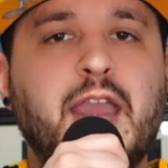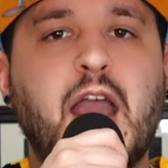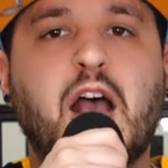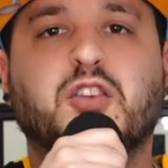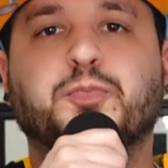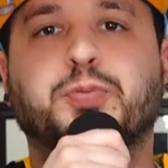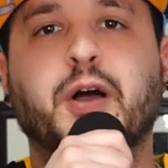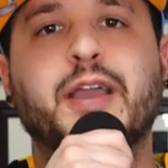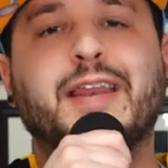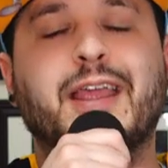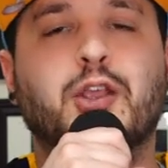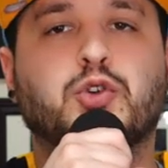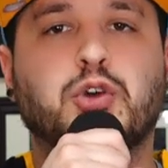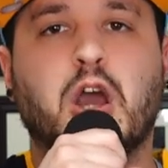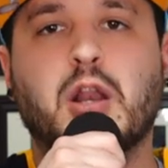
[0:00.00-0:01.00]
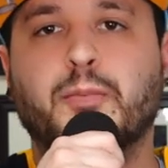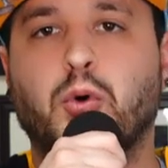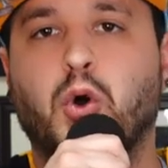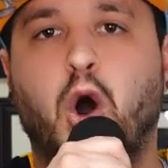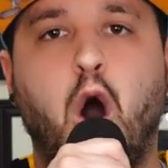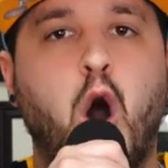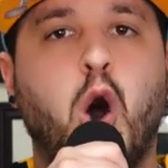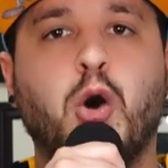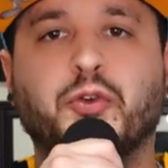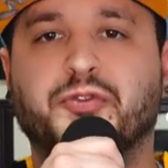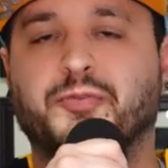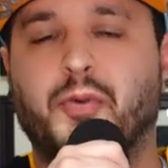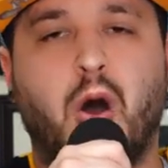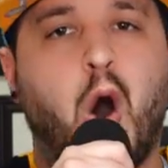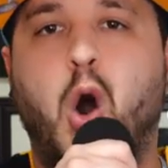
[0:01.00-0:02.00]
has played incredible all
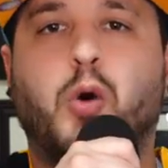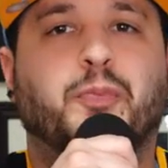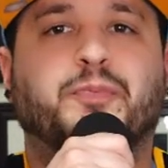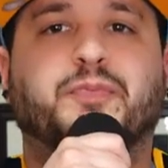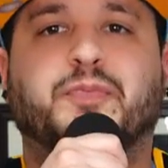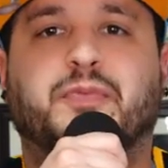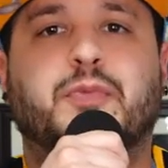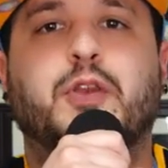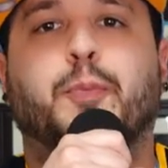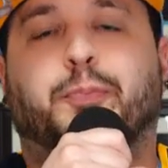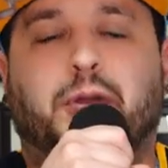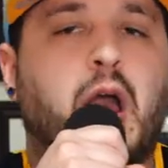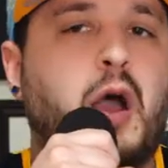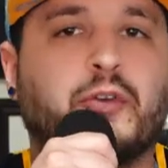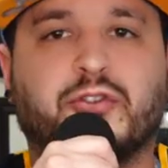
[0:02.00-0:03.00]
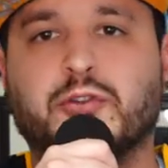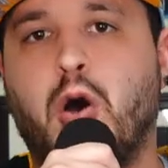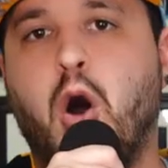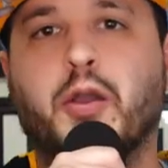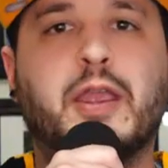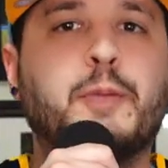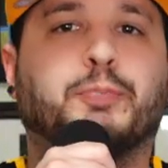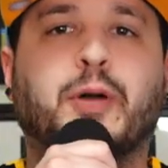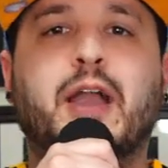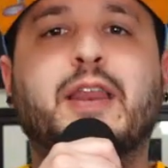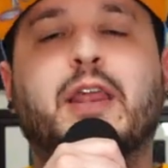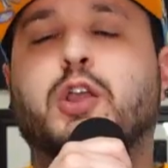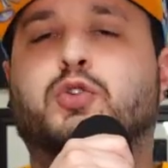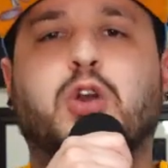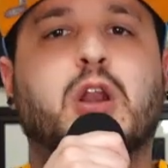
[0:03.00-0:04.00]
playoffs long. He
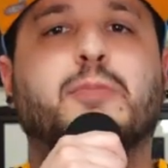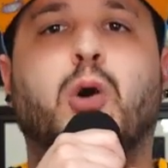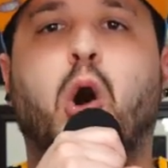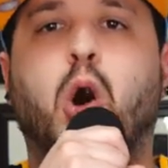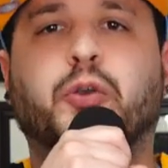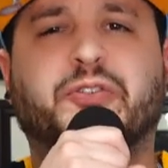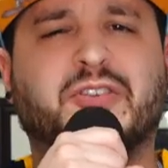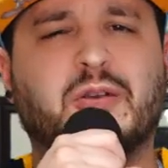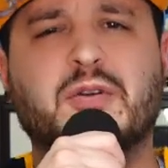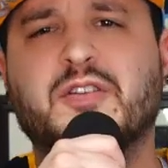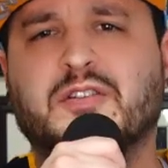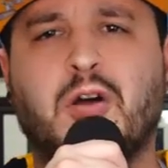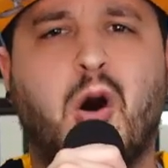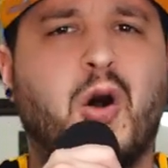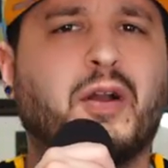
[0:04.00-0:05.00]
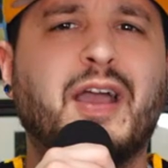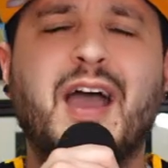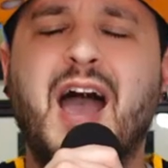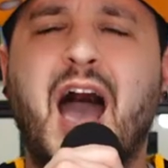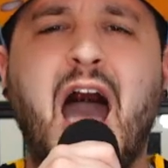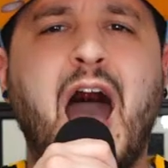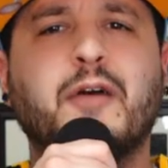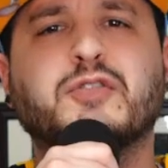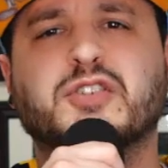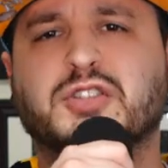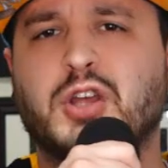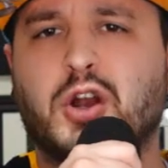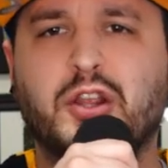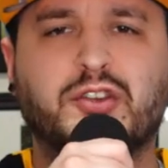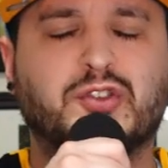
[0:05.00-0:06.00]
played incredible all series long, averaged
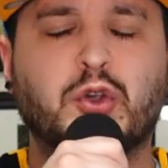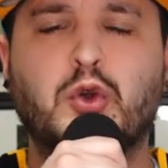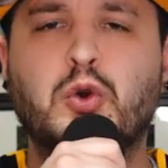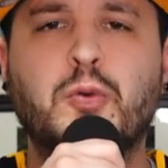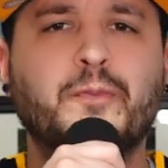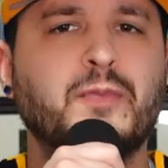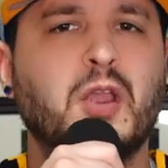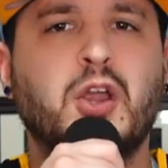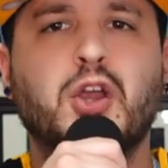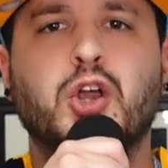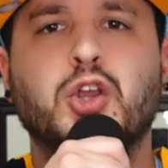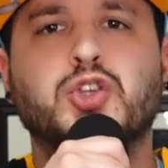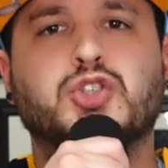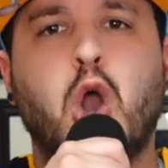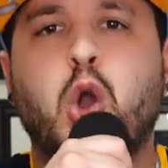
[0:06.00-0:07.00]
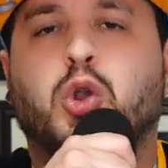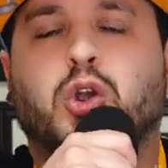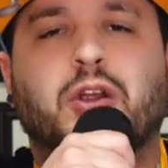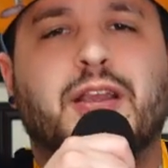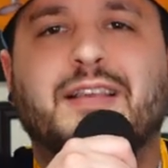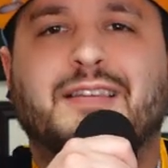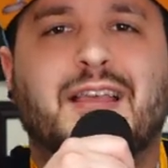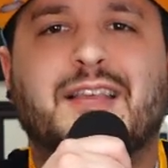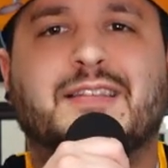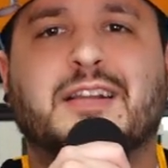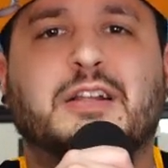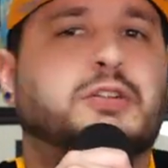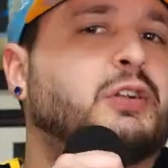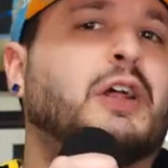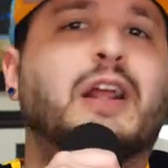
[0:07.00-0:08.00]
32. Joker is
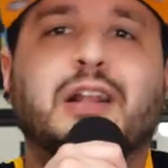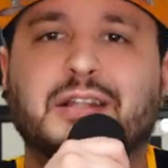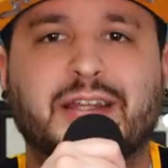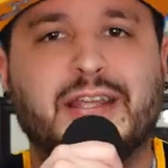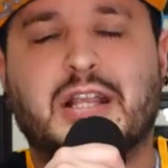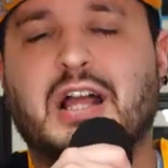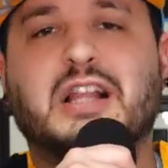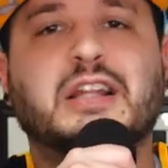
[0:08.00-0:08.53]
clearly